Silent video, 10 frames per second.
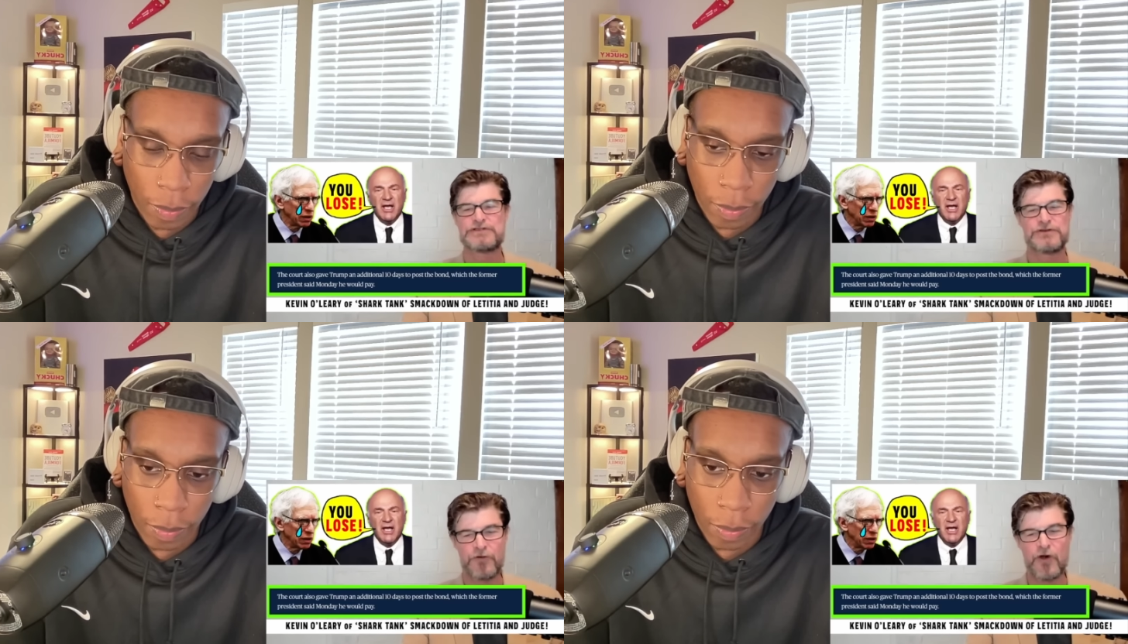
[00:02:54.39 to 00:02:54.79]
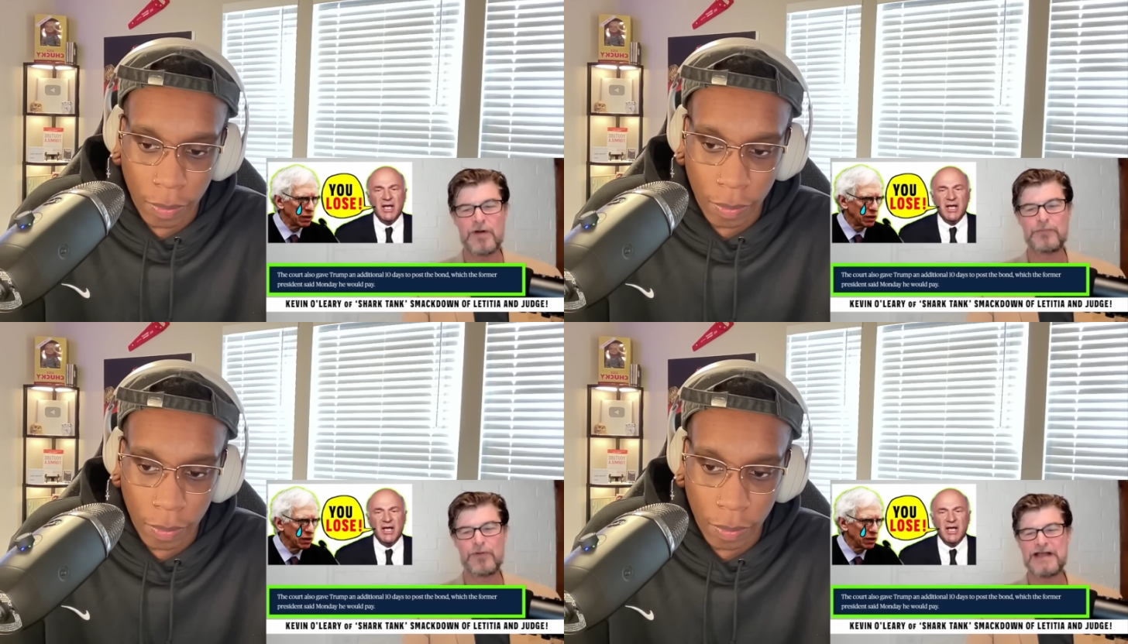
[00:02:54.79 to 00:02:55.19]
Speaker 1: the
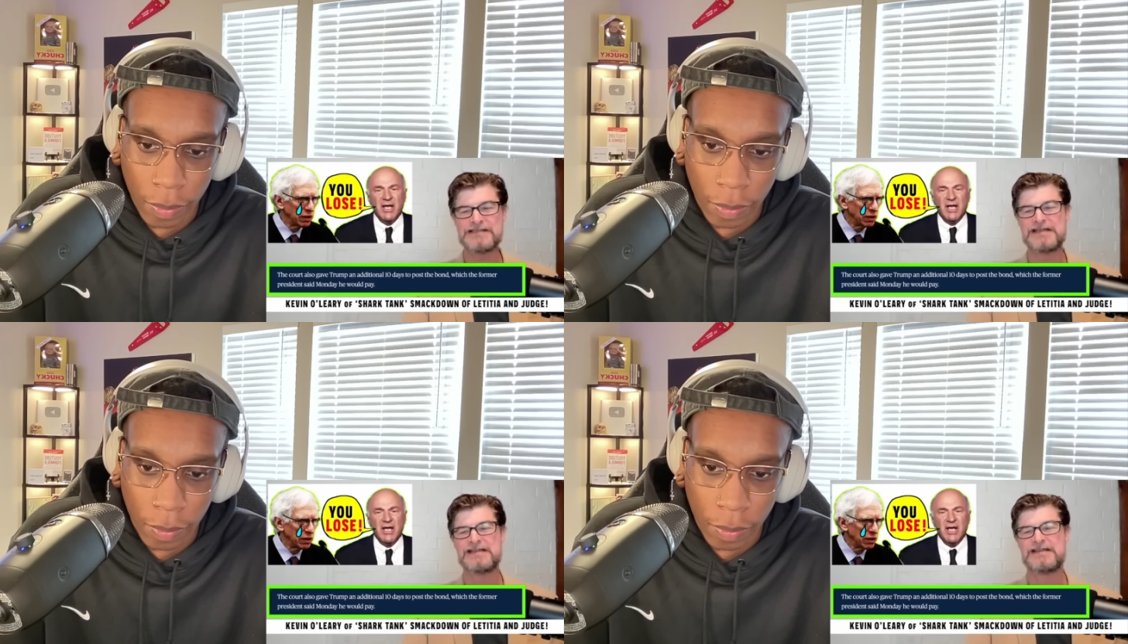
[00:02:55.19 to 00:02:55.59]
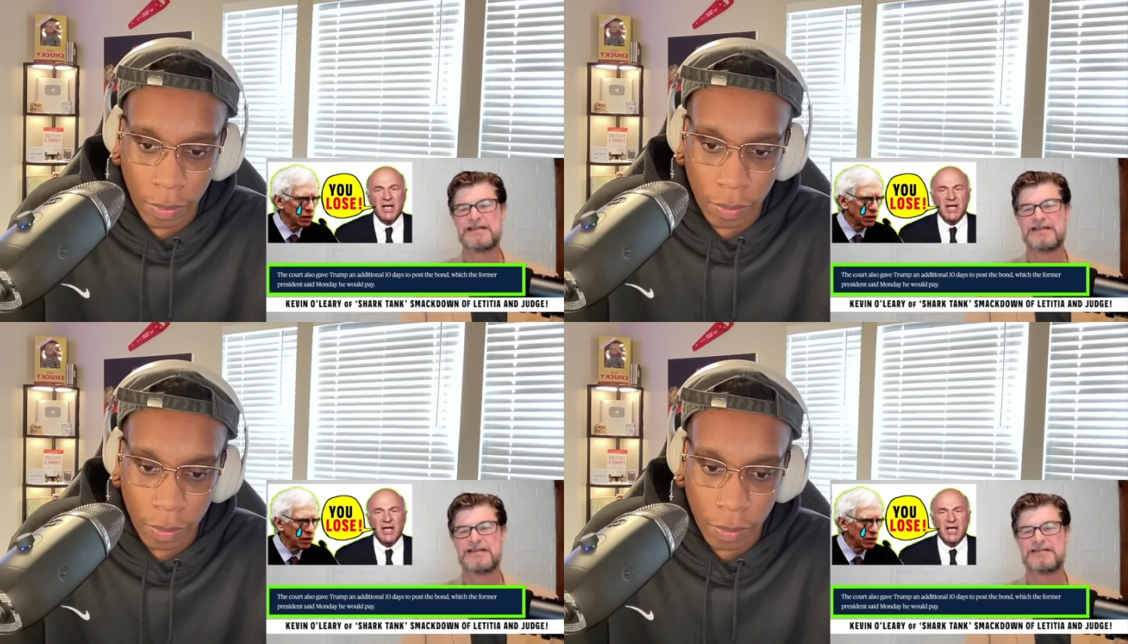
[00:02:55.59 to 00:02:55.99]
former president
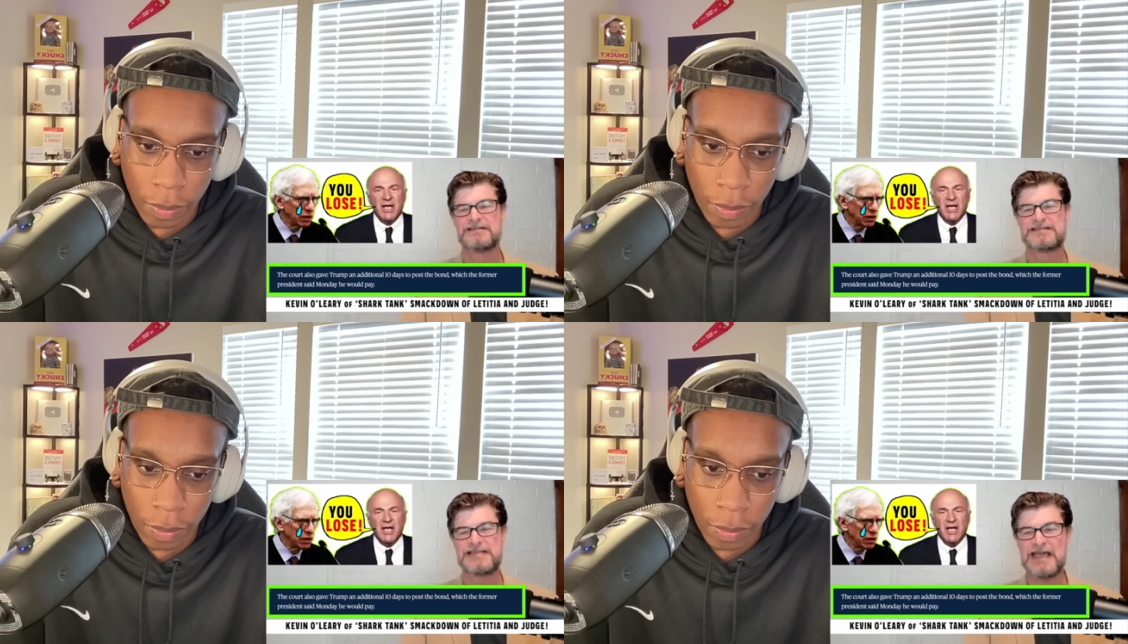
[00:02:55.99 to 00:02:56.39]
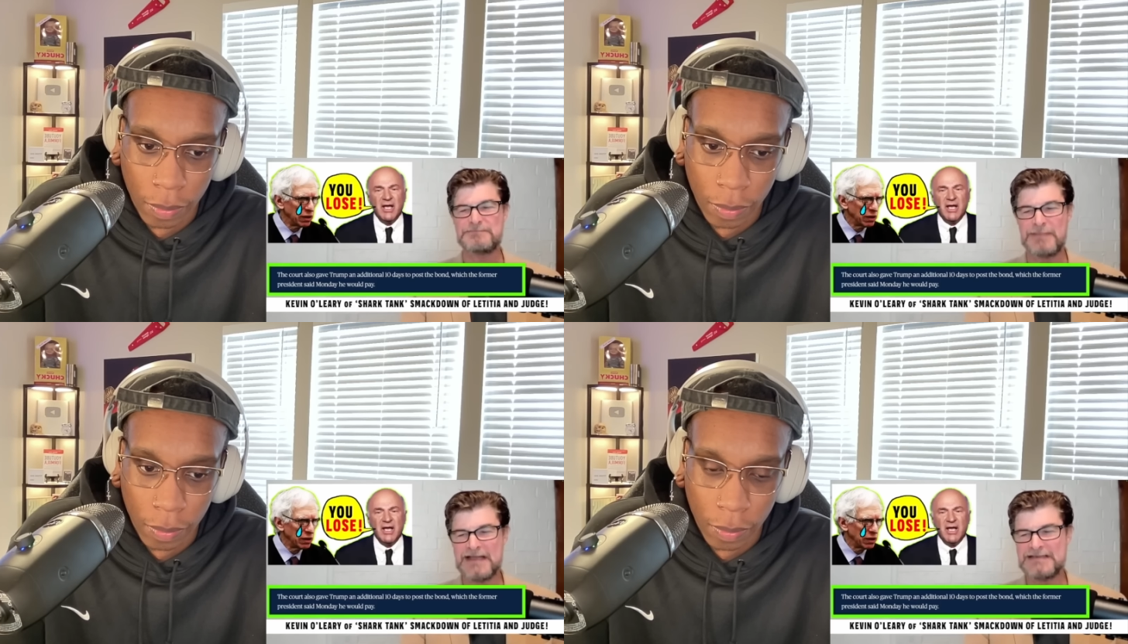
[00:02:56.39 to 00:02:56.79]

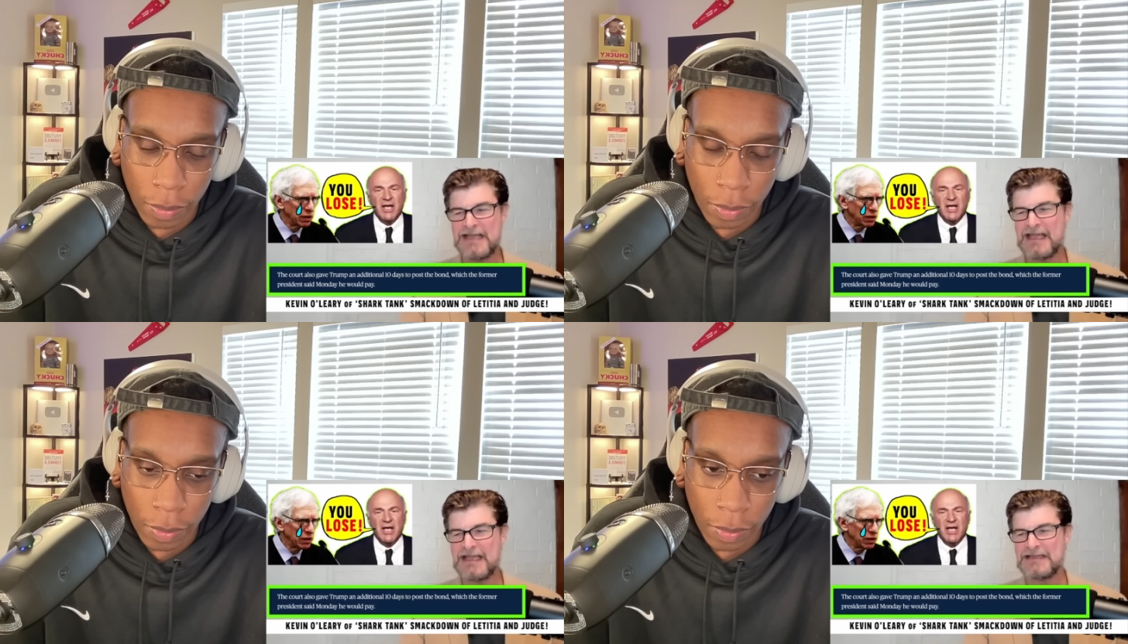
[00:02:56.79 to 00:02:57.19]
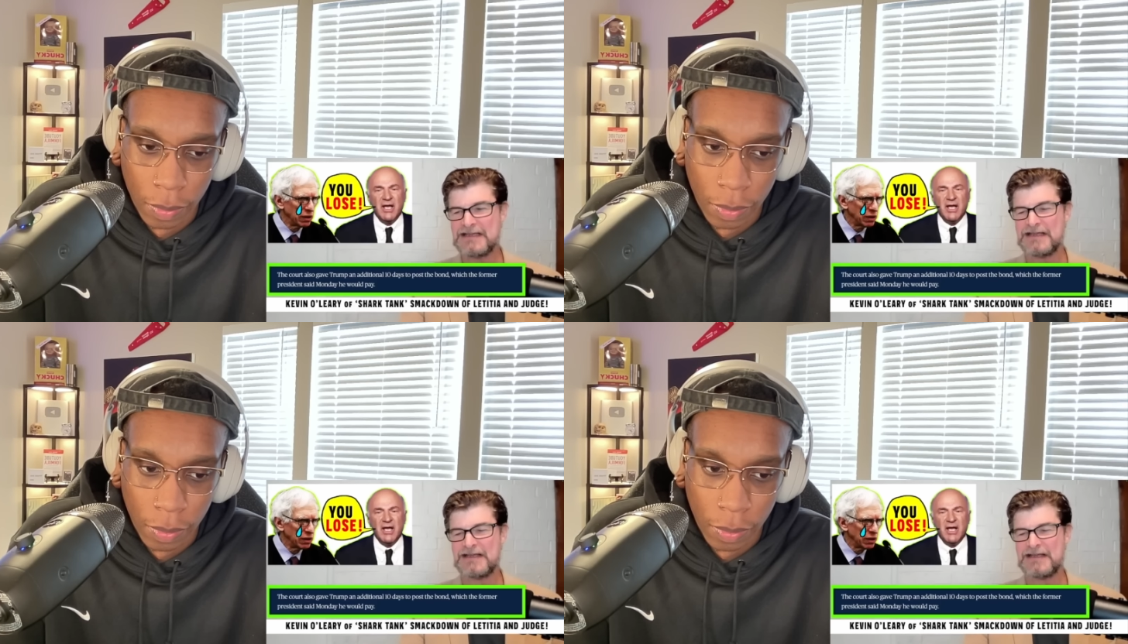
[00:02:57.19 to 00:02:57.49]
said Monday